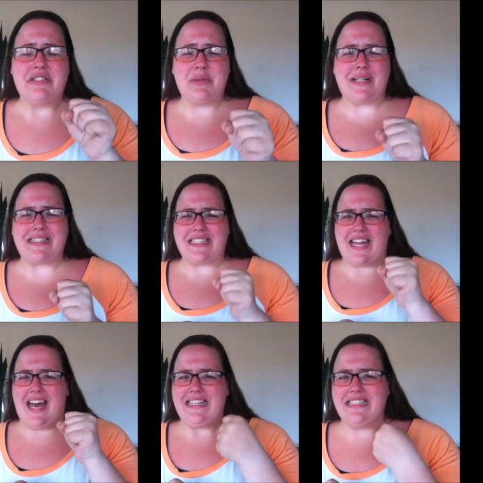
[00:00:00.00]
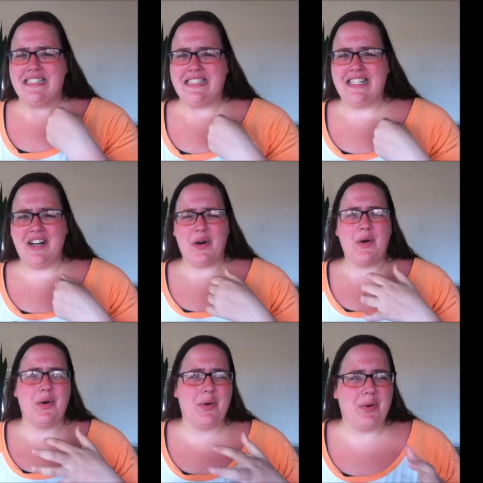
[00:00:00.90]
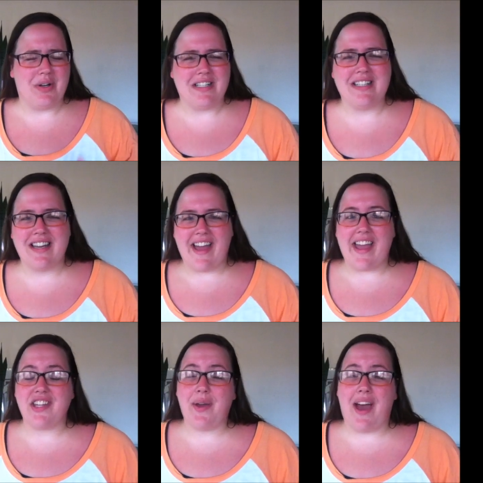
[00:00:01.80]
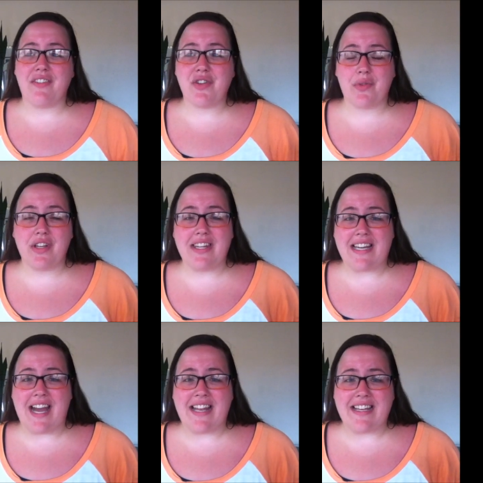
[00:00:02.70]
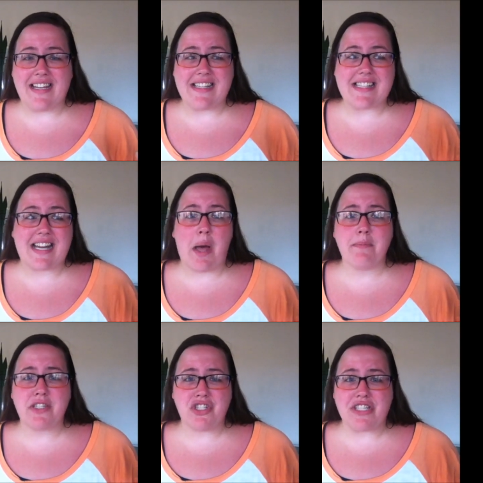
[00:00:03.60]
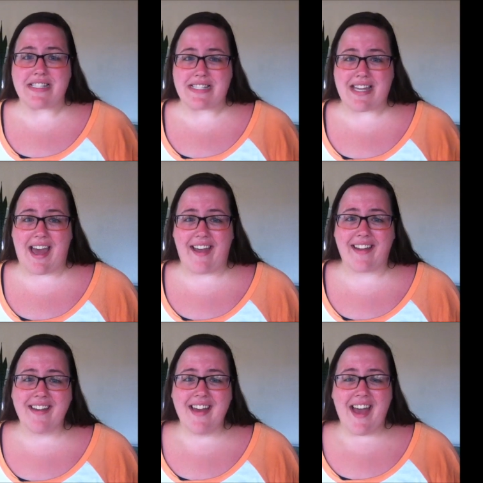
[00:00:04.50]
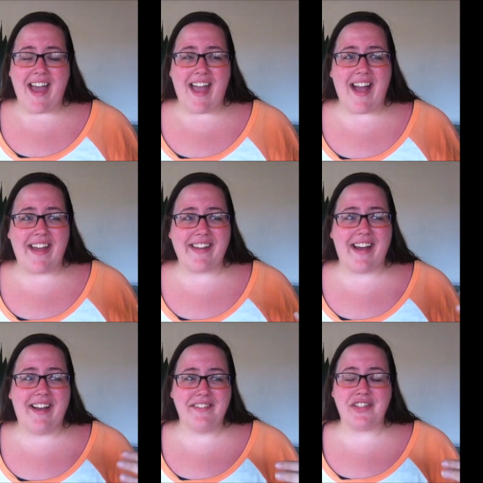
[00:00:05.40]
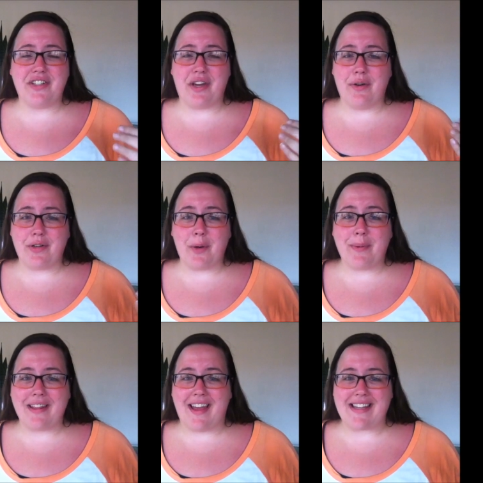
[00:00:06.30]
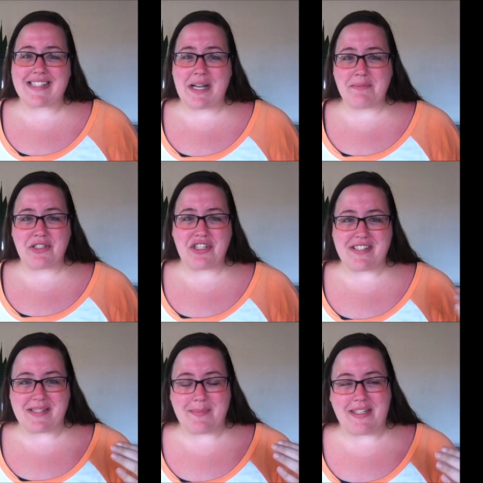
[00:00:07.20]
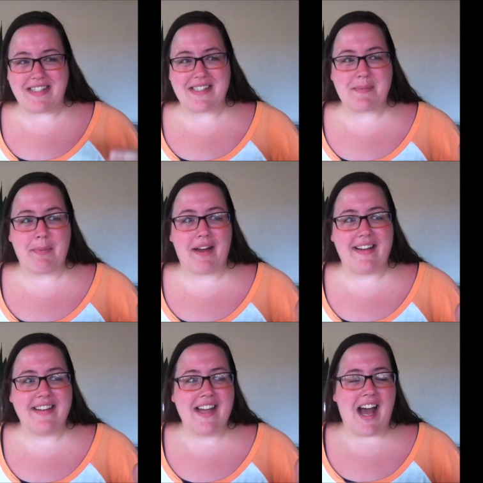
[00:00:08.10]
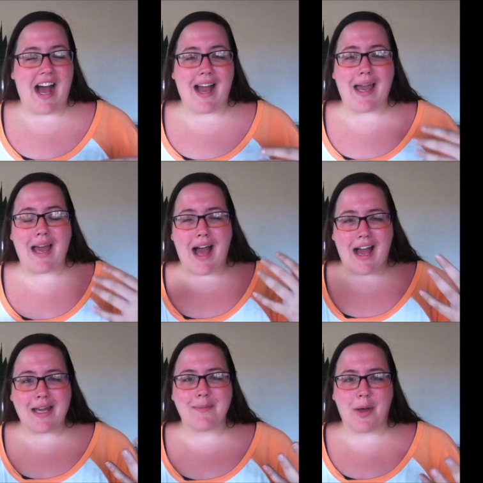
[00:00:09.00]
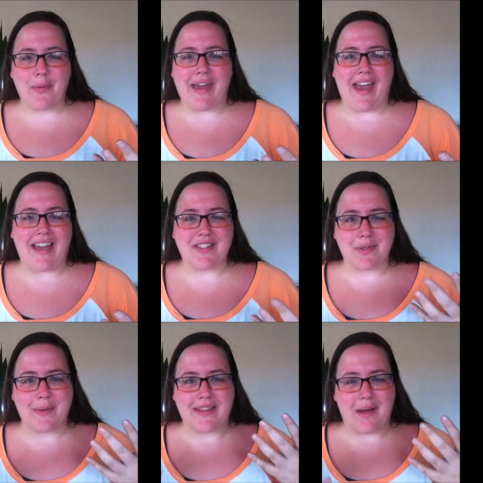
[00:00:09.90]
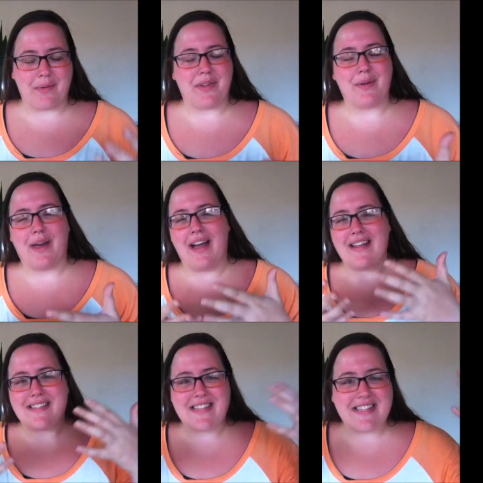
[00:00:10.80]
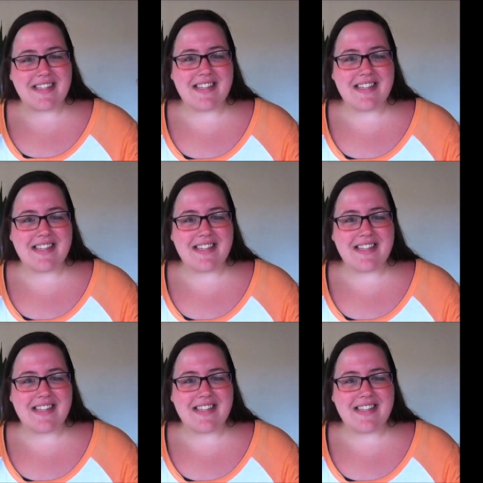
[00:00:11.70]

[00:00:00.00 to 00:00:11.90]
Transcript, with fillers: oh I did that, oh and you have to really kind of it's a come to Jesus tag and you know nobody likes come to Jesus meetings but I I am okay doing that with you guys.